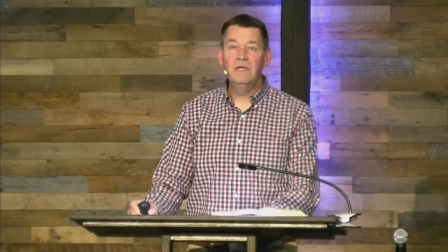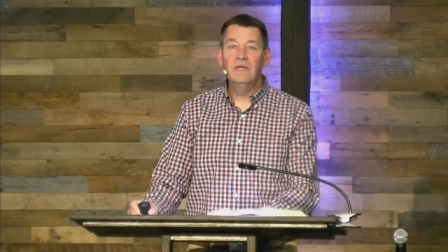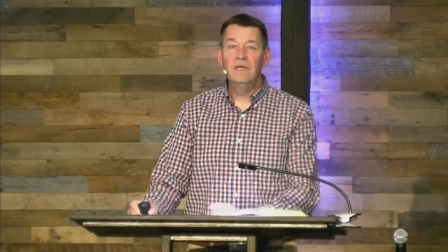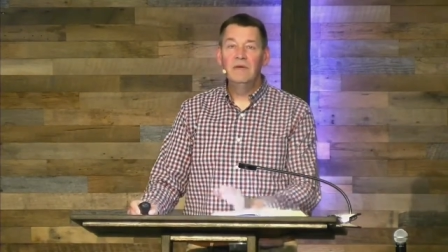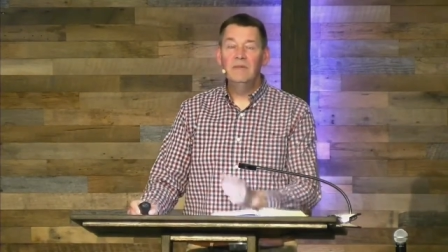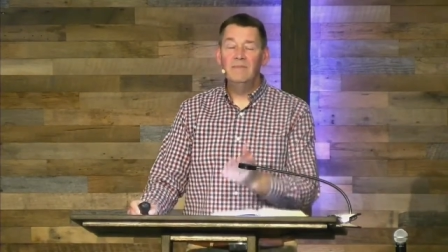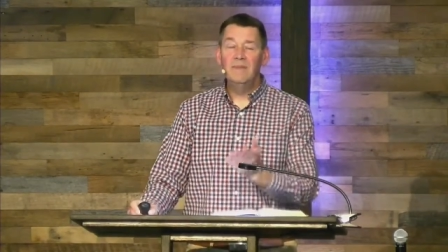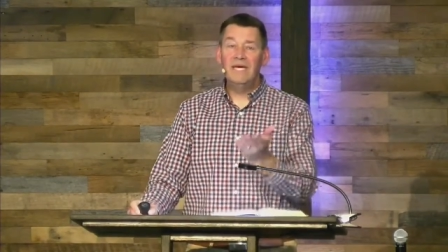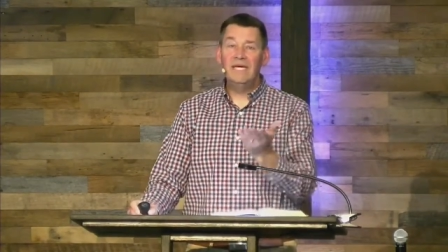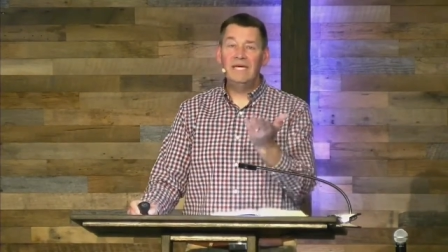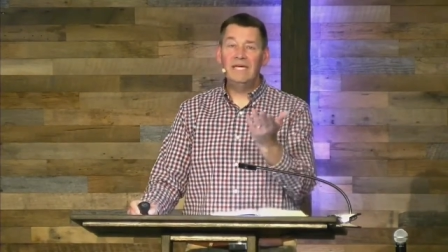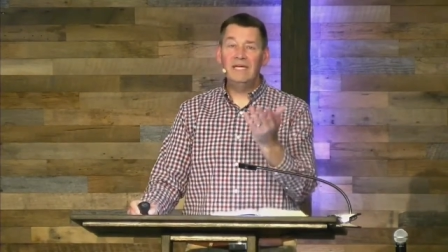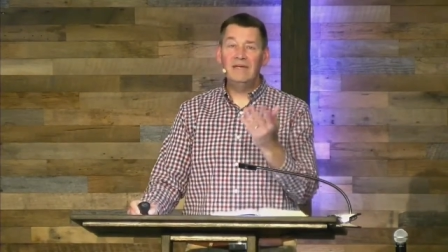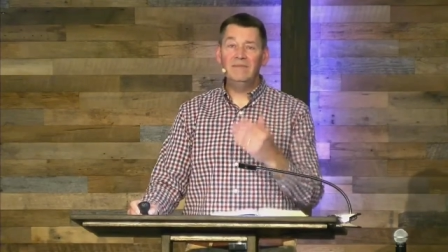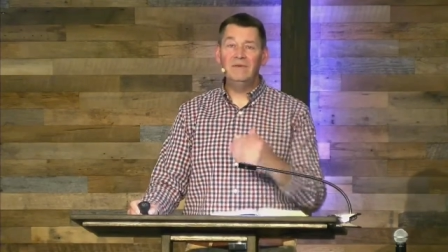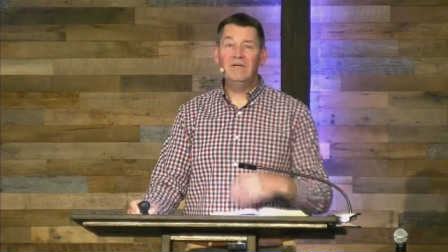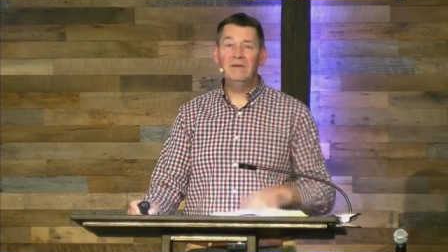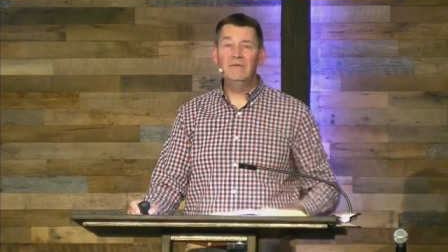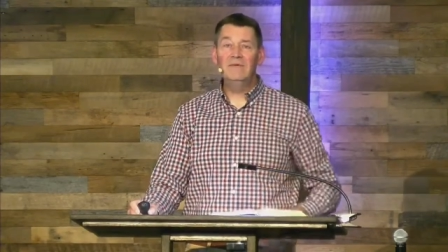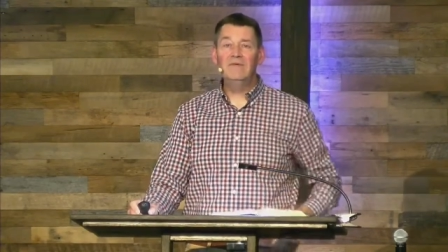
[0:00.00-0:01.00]
begging him,
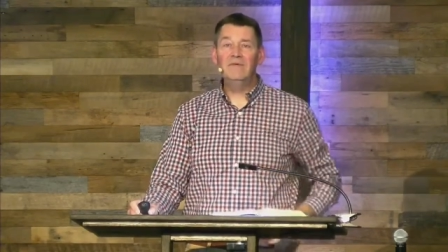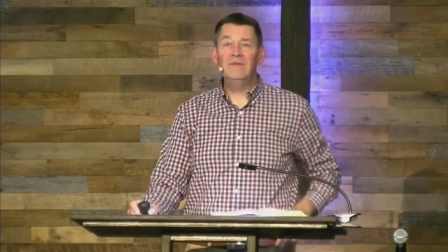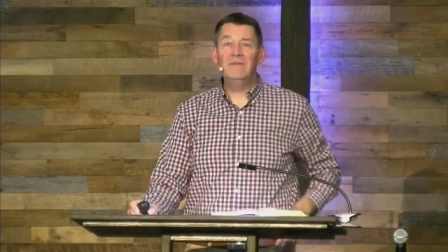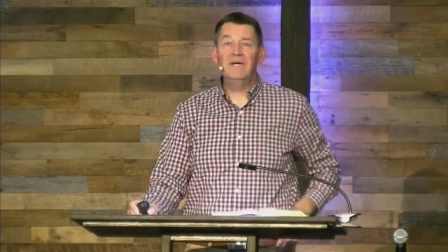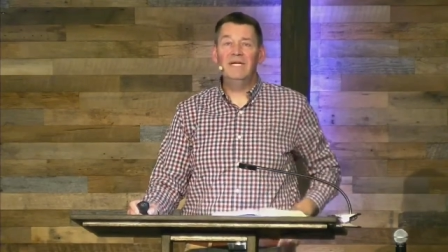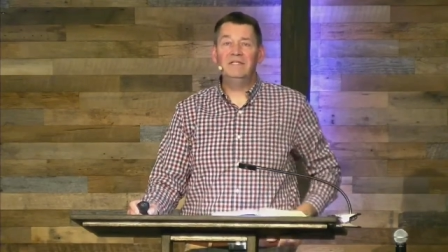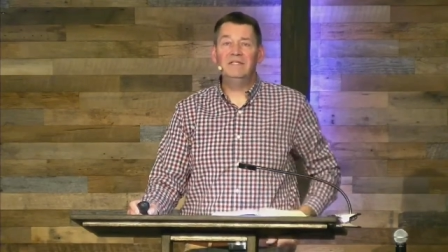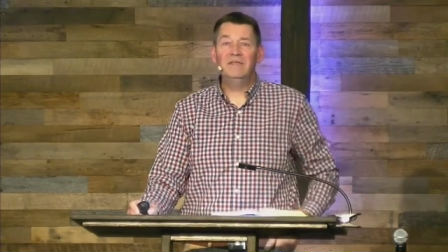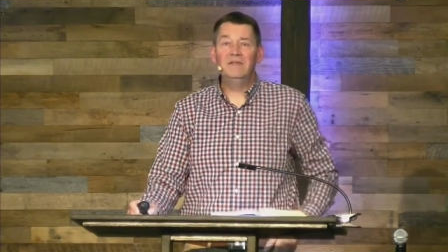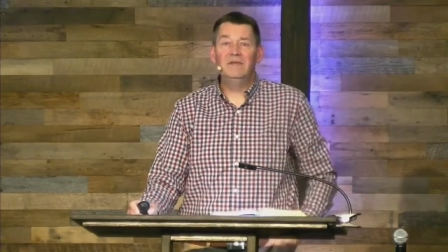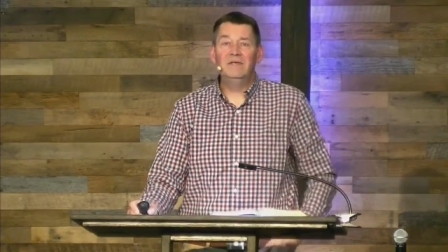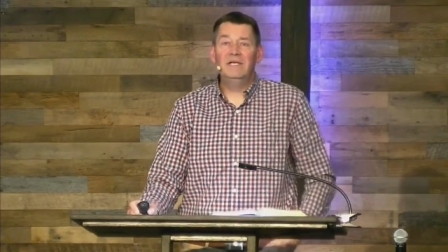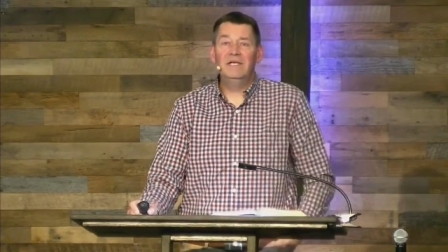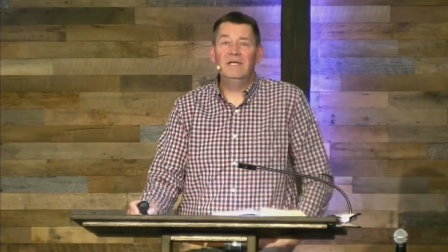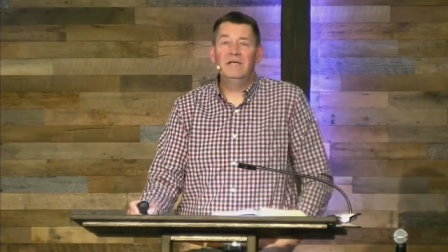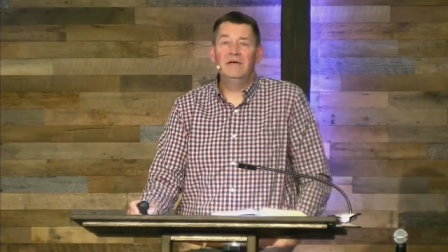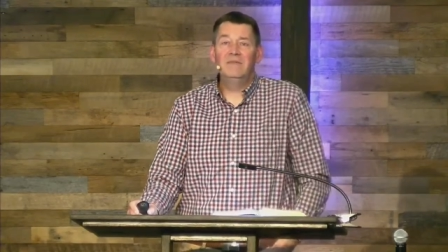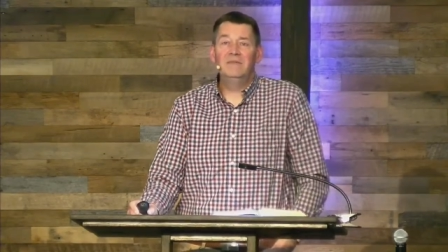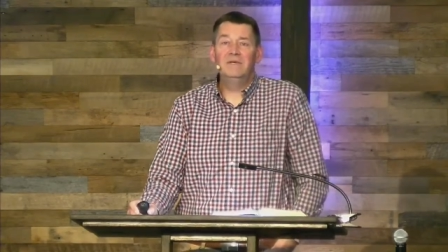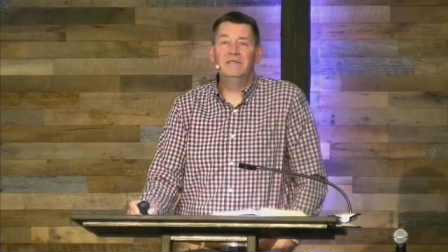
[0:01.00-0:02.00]
Come over to the Macedonia and
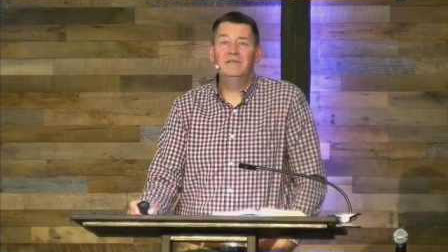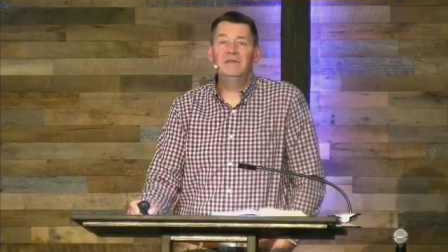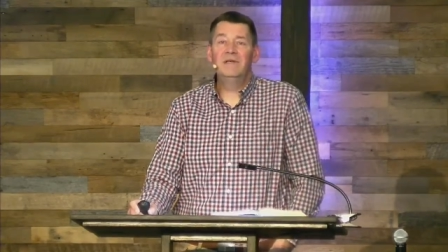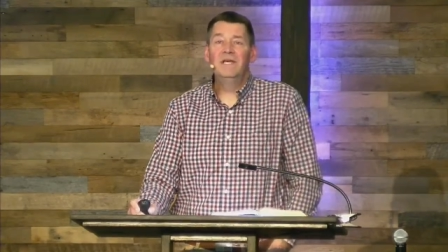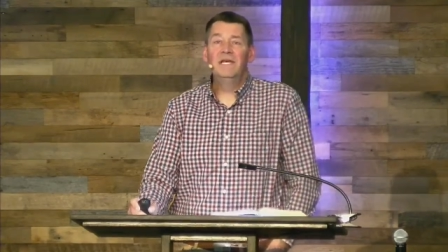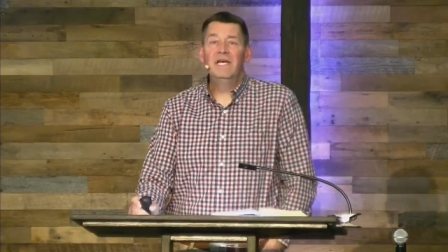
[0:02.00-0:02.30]
help us.